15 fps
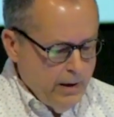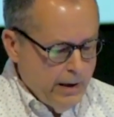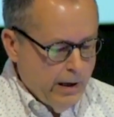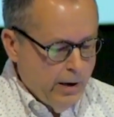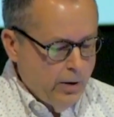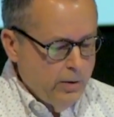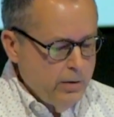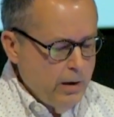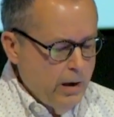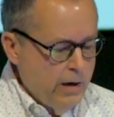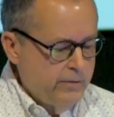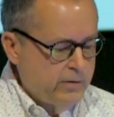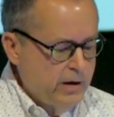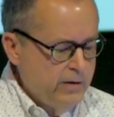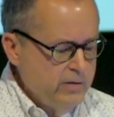Now,
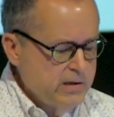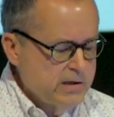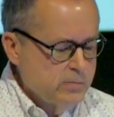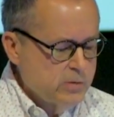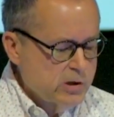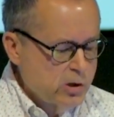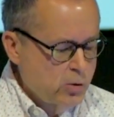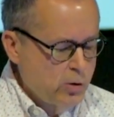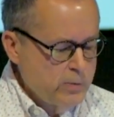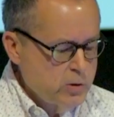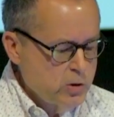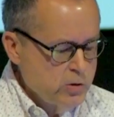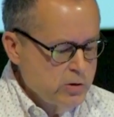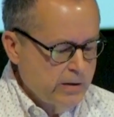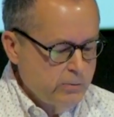I've given some
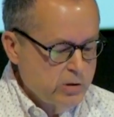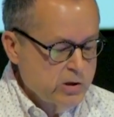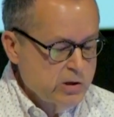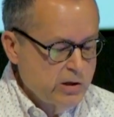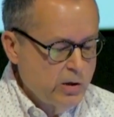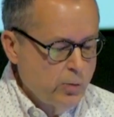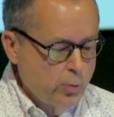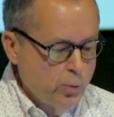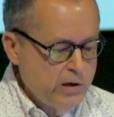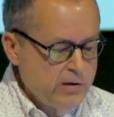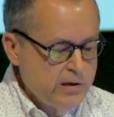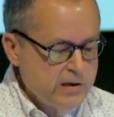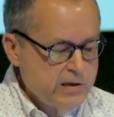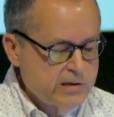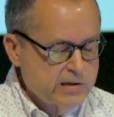scriptures. I'm just going to
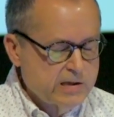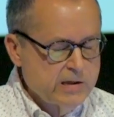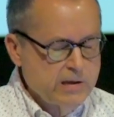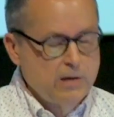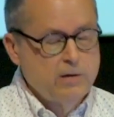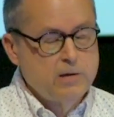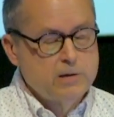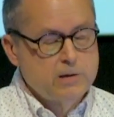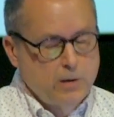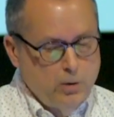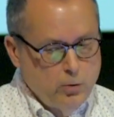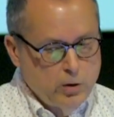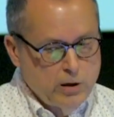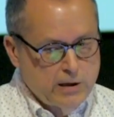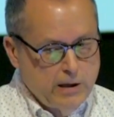read these to set the
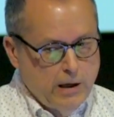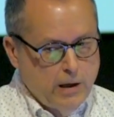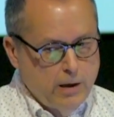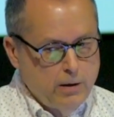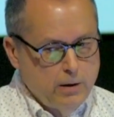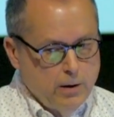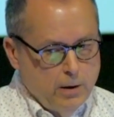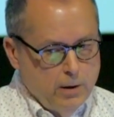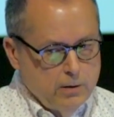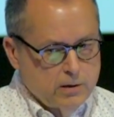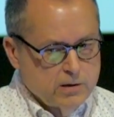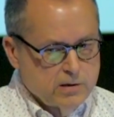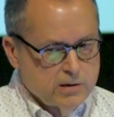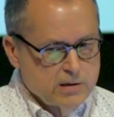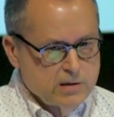tone again,
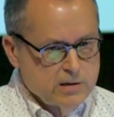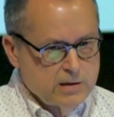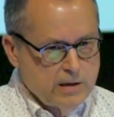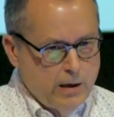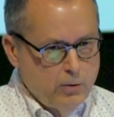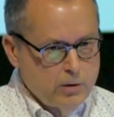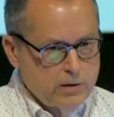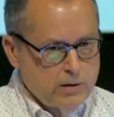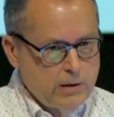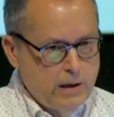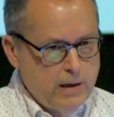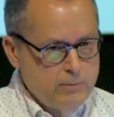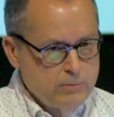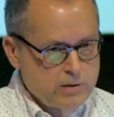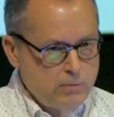because this is how it
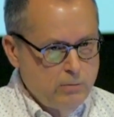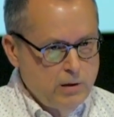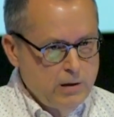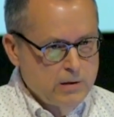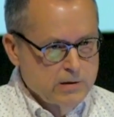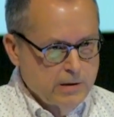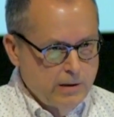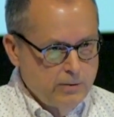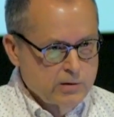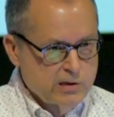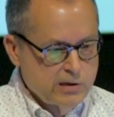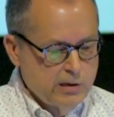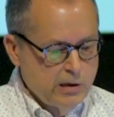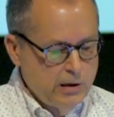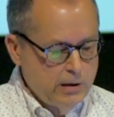came to me as I was
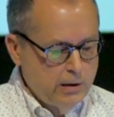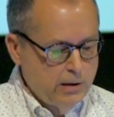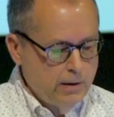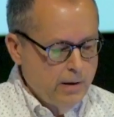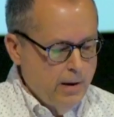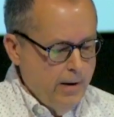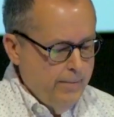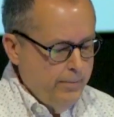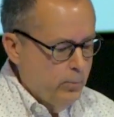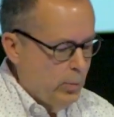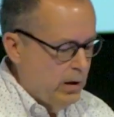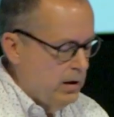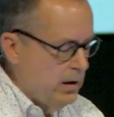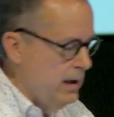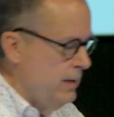studying.
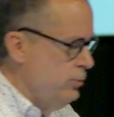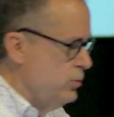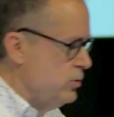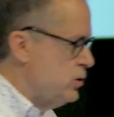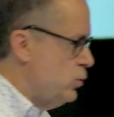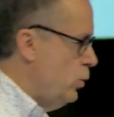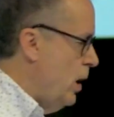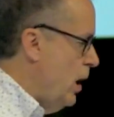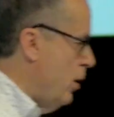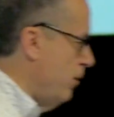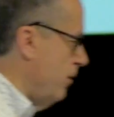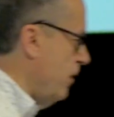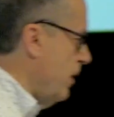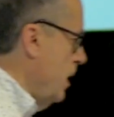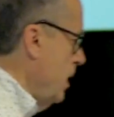But in Hebrews
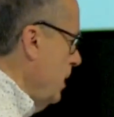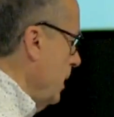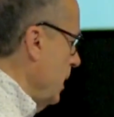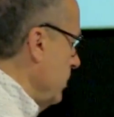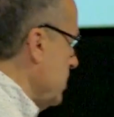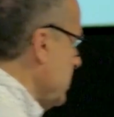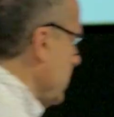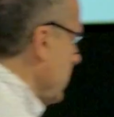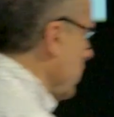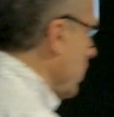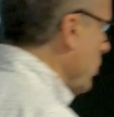12, and I'm just going to